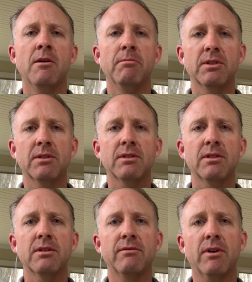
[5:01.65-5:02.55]

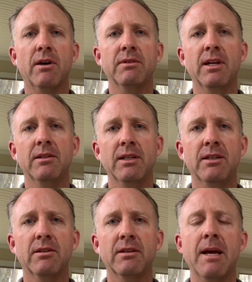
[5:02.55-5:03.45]
Businesses involved in
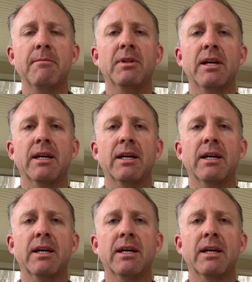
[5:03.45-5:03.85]
illegal gambling